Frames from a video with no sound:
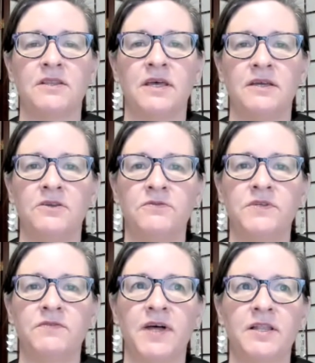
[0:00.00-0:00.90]
that you've
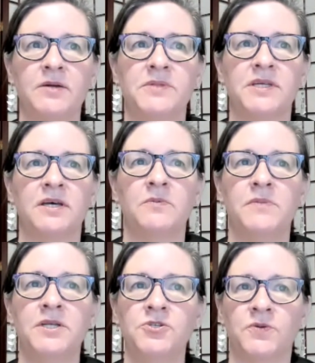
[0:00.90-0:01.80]
developed a
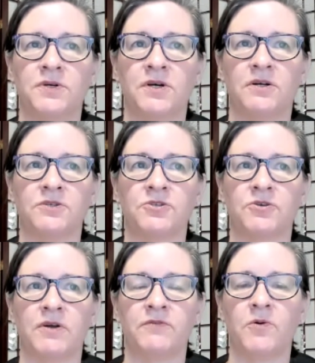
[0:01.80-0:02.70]
habitual
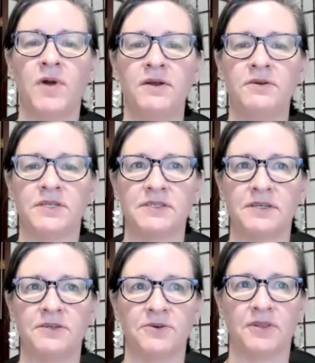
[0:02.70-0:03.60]
culture of awareness
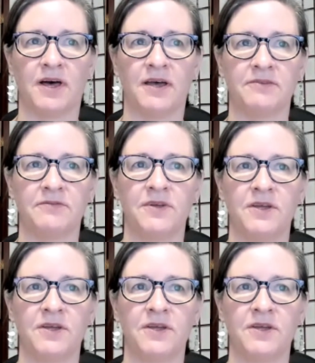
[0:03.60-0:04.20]
in your life,